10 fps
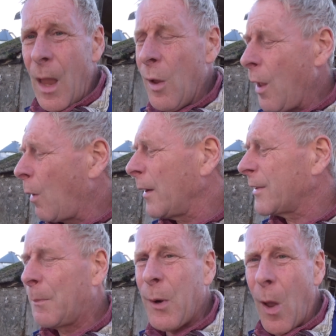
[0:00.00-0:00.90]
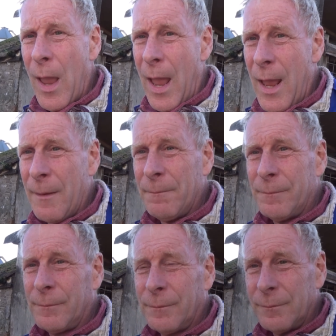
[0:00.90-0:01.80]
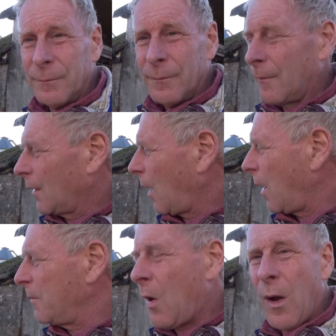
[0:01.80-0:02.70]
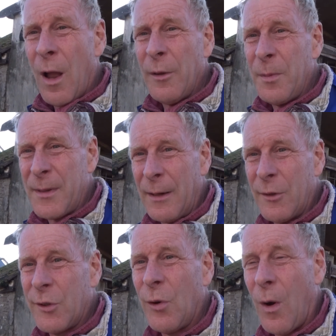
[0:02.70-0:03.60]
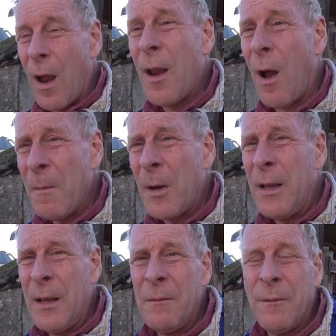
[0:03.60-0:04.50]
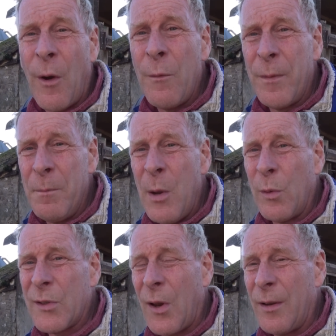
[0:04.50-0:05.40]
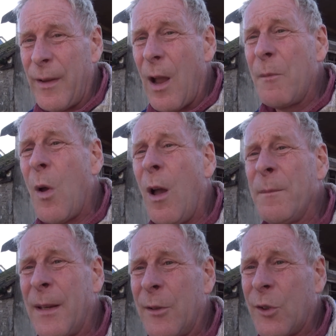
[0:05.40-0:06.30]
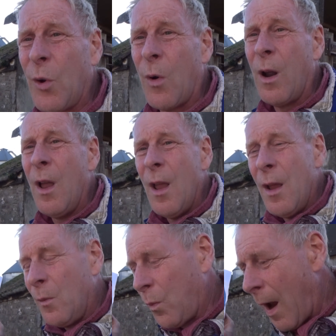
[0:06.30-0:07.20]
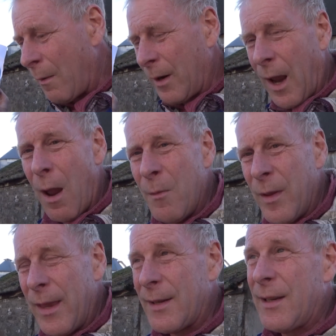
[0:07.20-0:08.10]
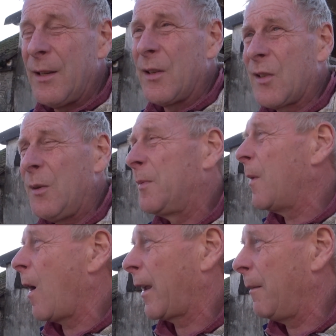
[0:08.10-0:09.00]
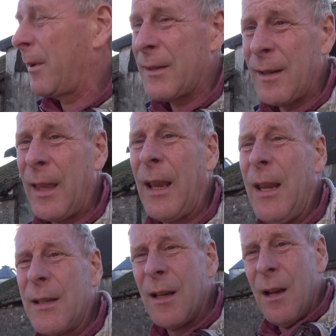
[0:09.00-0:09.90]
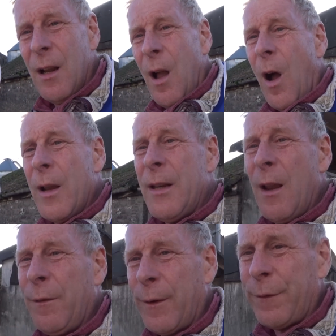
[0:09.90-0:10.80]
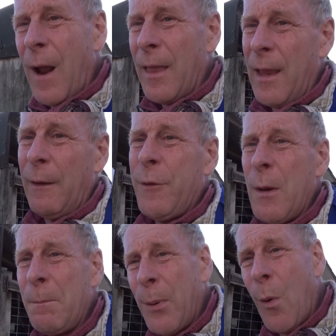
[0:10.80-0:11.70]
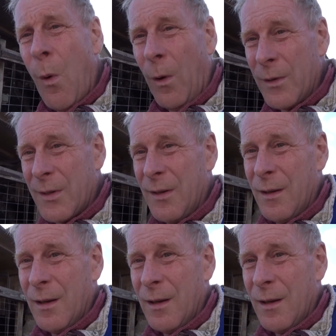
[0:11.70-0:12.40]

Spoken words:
although I supply it, I'm not 100% sure. I'm only involved with milk side of it. I'm not 100% sure where we're going with this in the supermarket. Because the thing is, I know for a fact that if you import